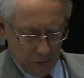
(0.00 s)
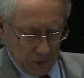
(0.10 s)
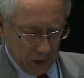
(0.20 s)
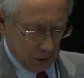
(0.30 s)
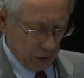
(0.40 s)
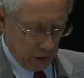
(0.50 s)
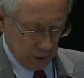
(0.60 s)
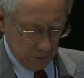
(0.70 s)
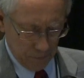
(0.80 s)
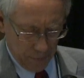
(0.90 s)

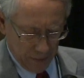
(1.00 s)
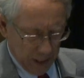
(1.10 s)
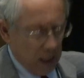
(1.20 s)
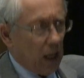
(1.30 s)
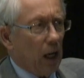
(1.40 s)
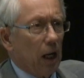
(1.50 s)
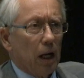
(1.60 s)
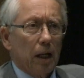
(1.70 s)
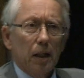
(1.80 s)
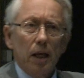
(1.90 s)
Littlechild.
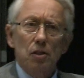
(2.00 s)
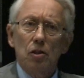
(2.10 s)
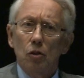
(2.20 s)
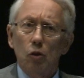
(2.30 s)
I'd like to